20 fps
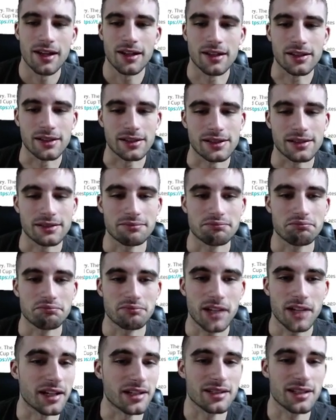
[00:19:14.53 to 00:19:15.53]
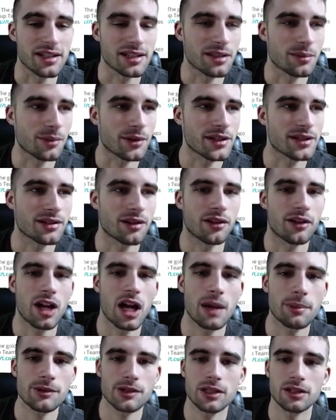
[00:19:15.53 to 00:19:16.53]
And yeah, I just think he's a pretty solid
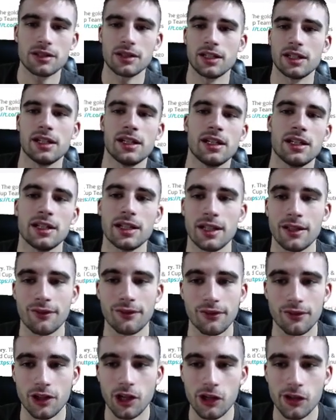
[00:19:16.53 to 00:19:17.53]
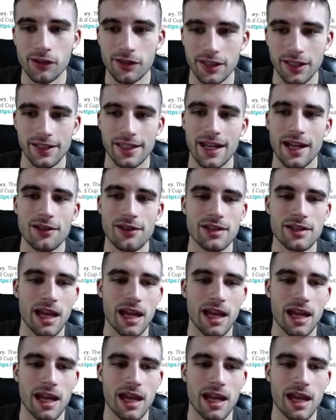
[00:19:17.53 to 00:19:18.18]
option. And if Karl-Anthony Towns